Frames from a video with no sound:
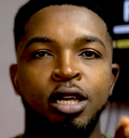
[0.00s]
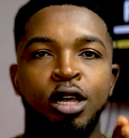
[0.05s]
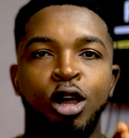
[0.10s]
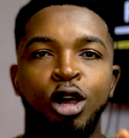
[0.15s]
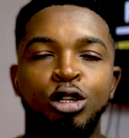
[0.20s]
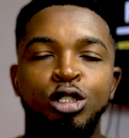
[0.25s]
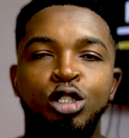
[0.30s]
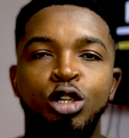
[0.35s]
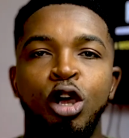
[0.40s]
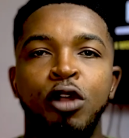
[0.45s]

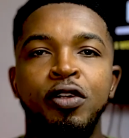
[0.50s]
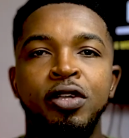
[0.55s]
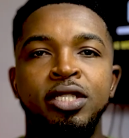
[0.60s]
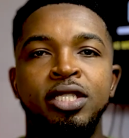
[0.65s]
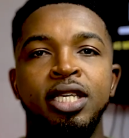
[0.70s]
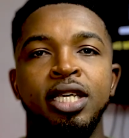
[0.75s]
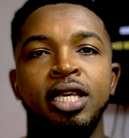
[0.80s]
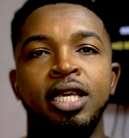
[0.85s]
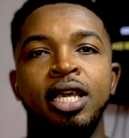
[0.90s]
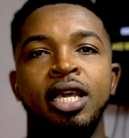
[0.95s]

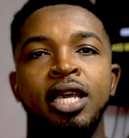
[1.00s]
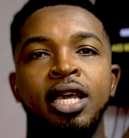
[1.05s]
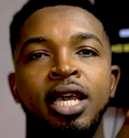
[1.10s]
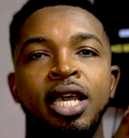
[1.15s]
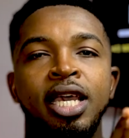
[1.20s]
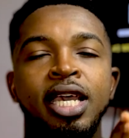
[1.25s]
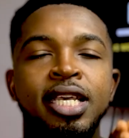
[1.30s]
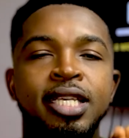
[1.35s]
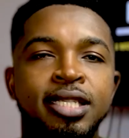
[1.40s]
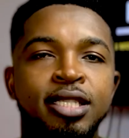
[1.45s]
authority
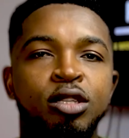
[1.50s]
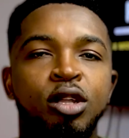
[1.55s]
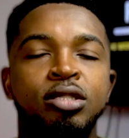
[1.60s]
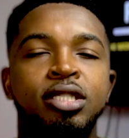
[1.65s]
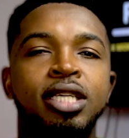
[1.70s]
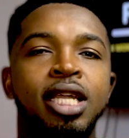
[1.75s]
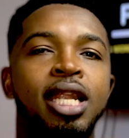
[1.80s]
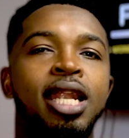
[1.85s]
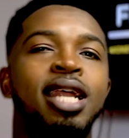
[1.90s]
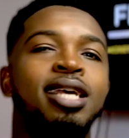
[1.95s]
is
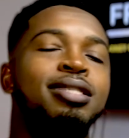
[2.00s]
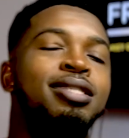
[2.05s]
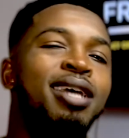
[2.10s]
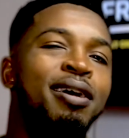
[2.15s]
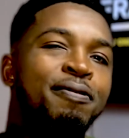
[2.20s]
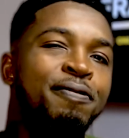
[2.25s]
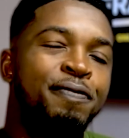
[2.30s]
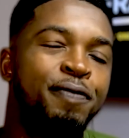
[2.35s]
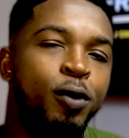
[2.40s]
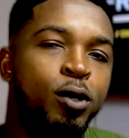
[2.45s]
nothing less than
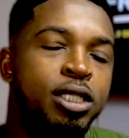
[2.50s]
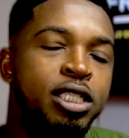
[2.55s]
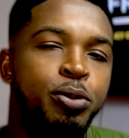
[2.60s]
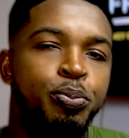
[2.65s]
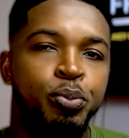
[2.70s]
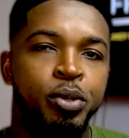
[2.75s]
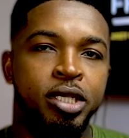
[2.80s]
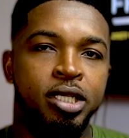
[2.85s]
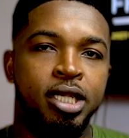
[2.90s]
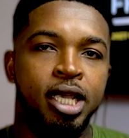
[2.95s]

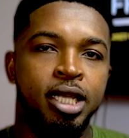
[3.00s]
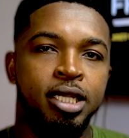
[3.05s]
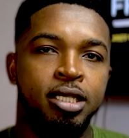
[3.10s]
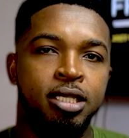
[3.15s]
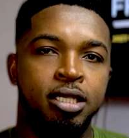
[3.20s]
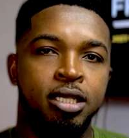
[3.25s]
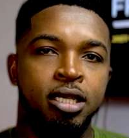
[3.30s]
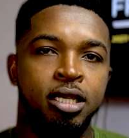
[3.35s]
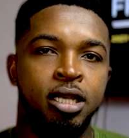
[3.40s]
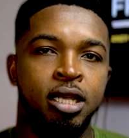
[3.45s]

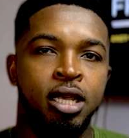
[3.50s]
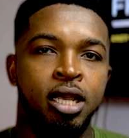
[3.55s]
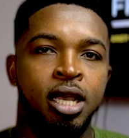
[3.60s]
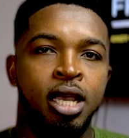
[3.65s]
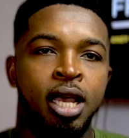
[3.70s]
40%.